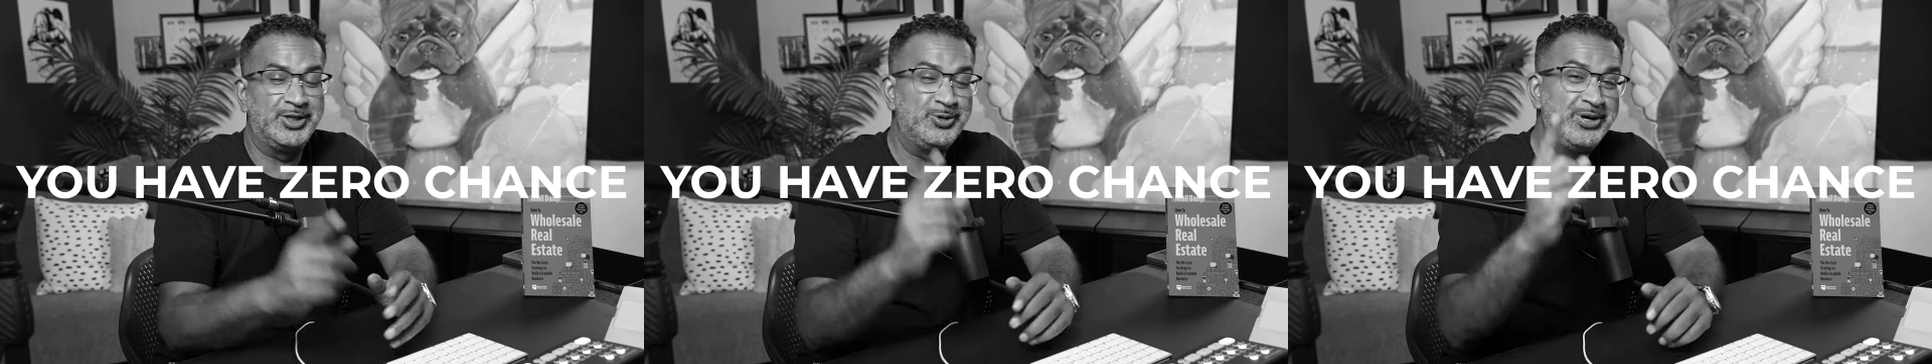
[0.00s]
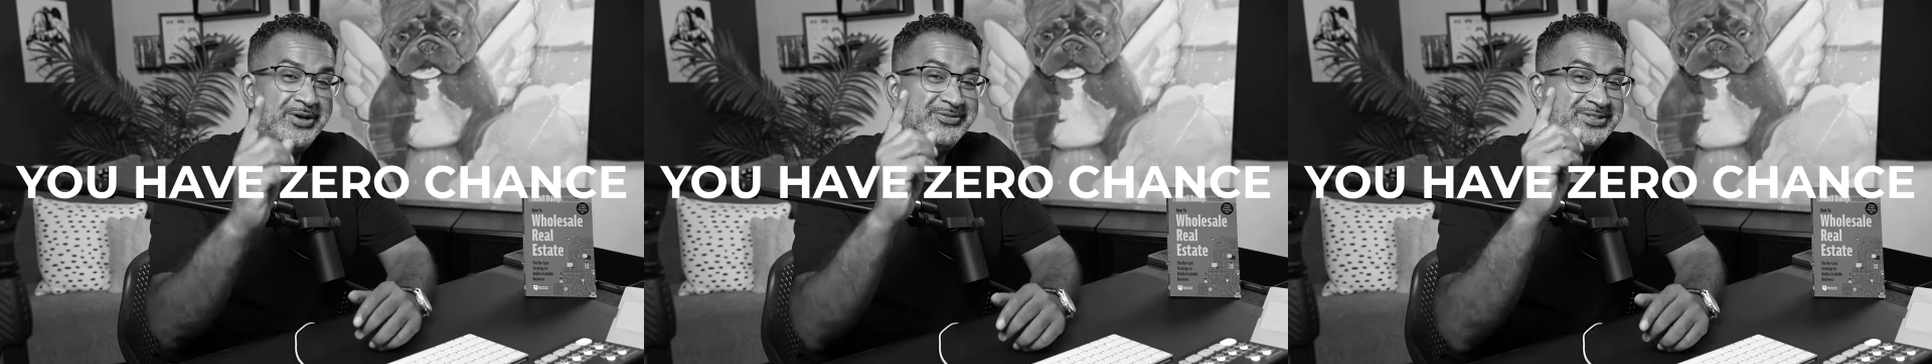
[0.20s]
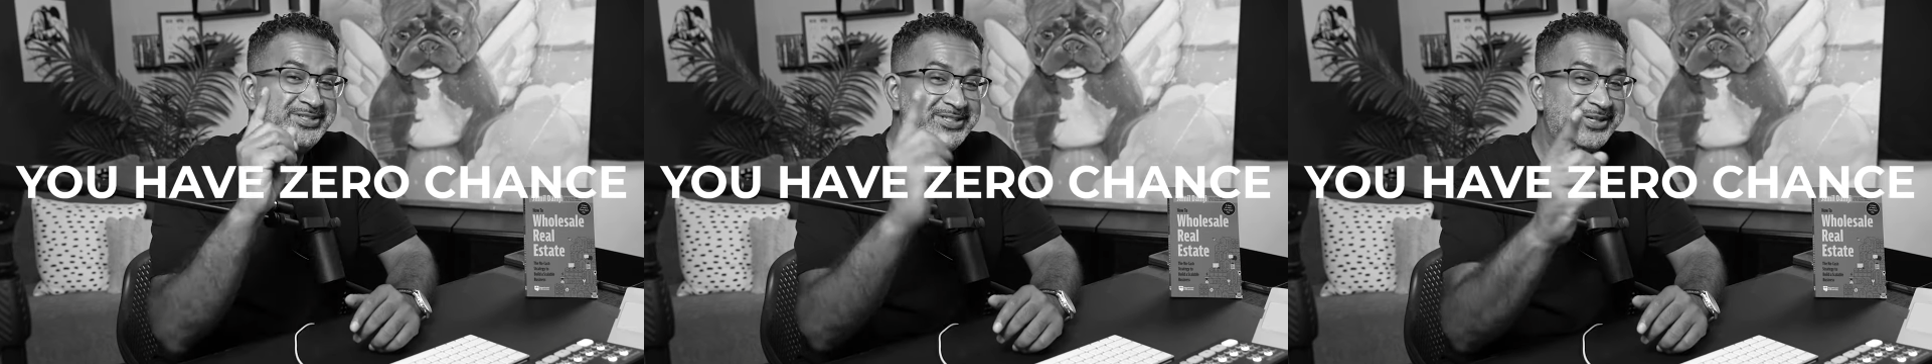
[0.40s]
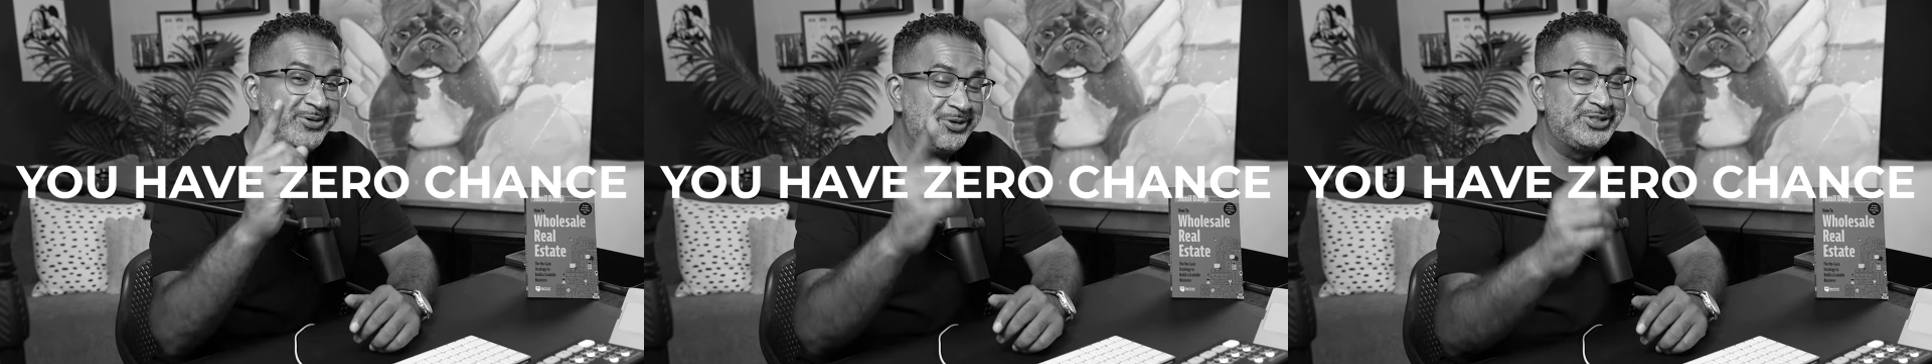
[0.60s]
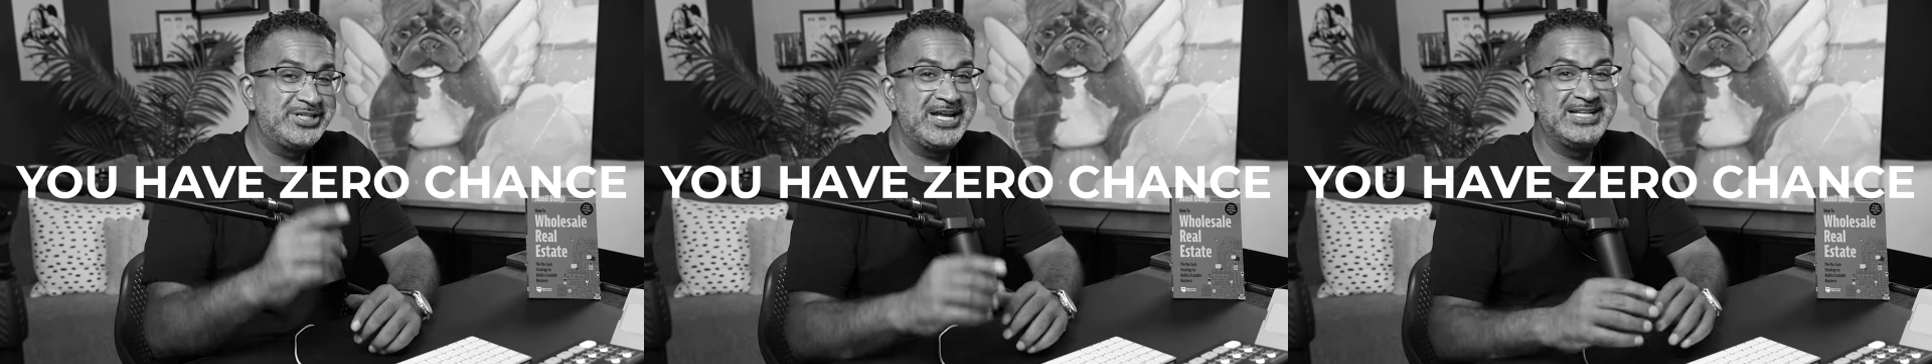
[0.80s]
You have
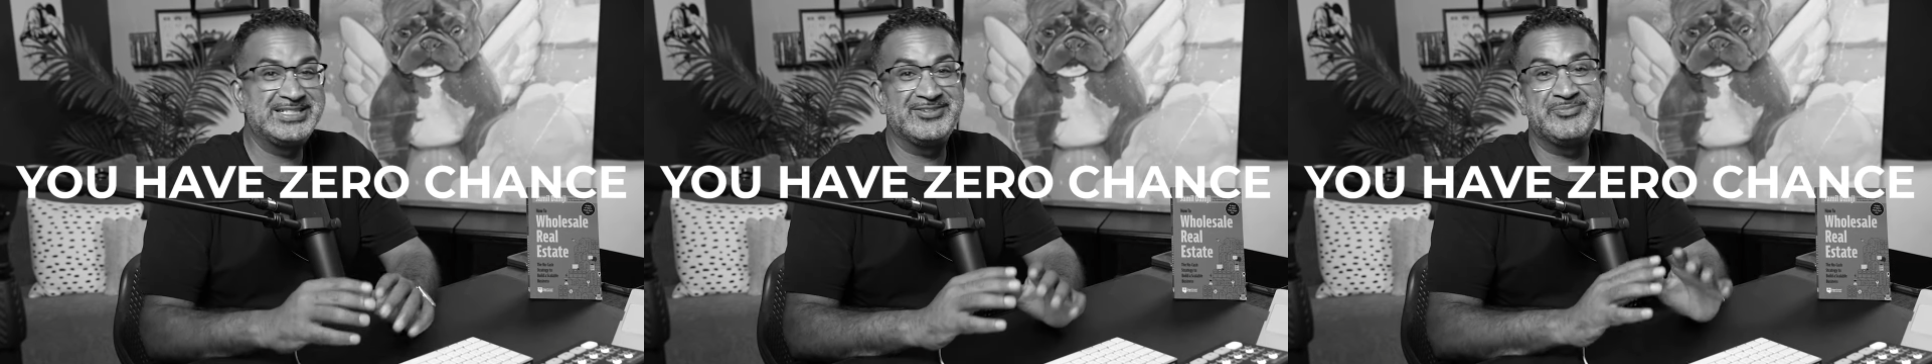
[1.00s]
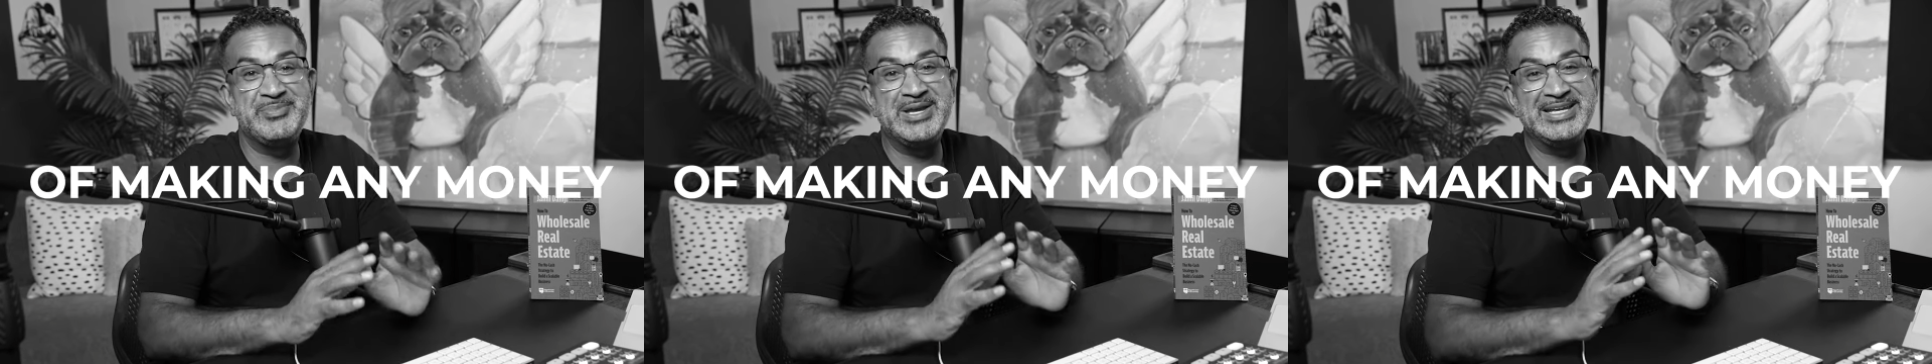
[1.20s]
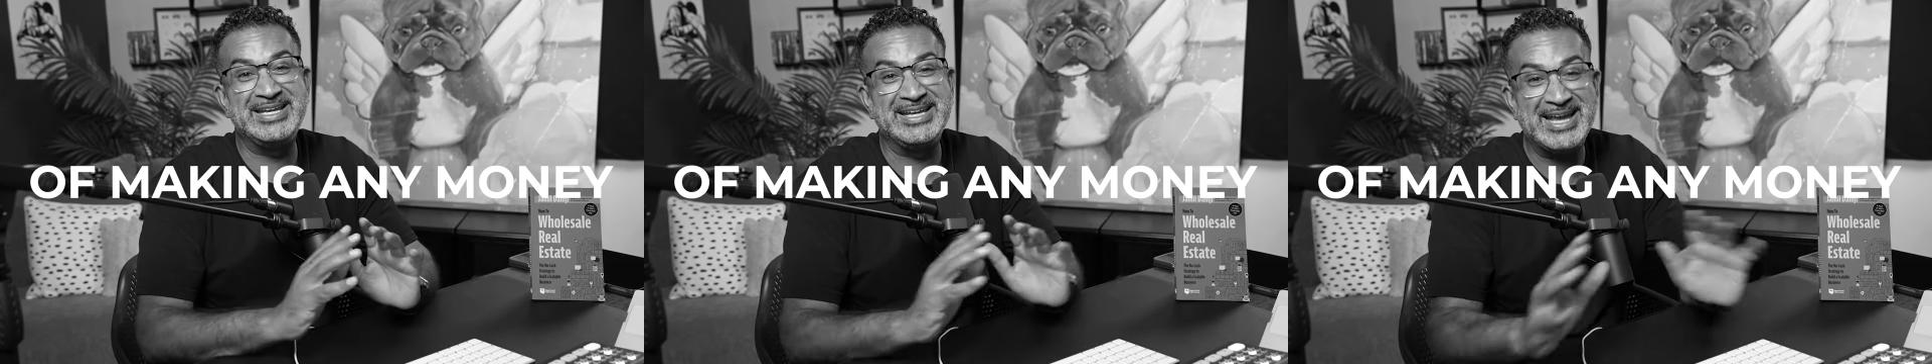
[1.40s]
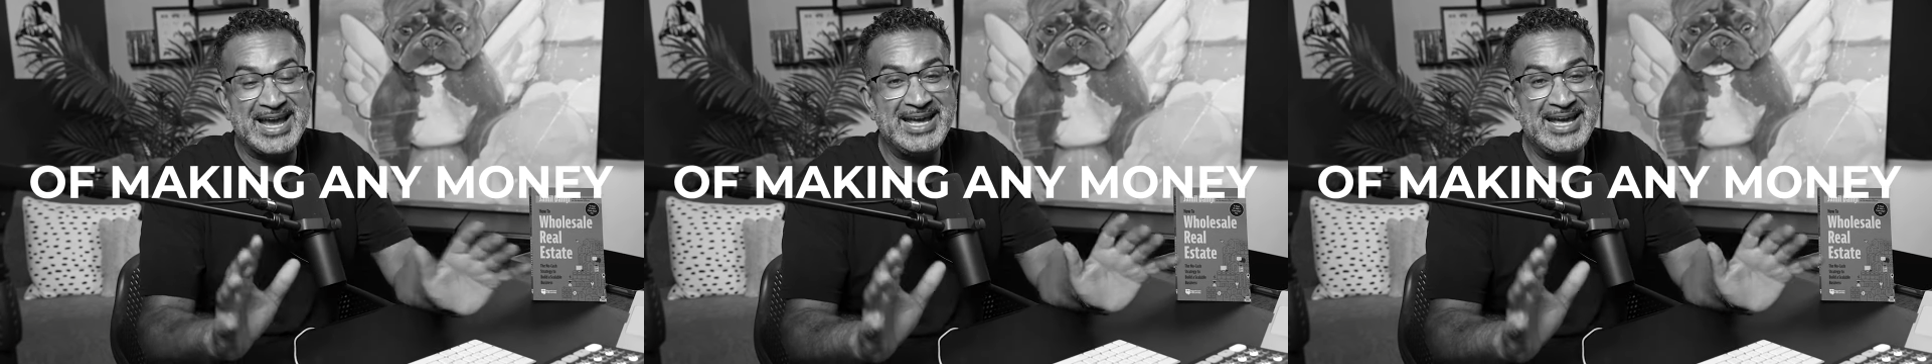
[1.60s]
zero chance of making